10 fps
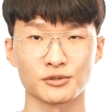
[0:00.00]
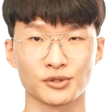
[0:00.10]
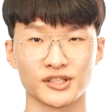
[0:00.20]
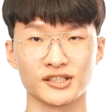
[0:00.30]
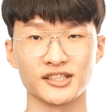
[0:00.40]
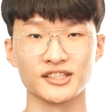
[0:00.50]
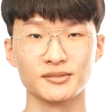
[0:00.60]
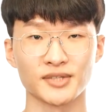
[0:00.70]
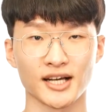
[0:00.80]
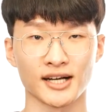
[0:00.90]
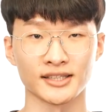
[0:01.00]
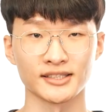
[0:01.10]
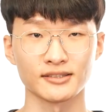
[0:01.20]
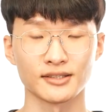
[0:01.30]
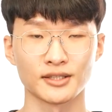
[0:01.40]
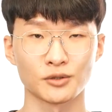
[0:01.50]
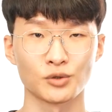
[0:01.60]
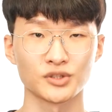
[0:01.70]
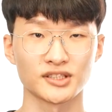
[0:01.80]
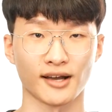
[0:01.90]
we wanted to encourage the
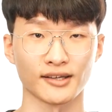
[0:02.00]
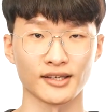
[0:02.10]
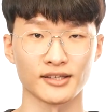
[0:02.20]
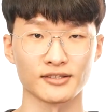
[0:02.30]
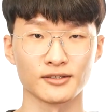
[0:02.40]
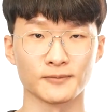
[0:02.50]
users to easily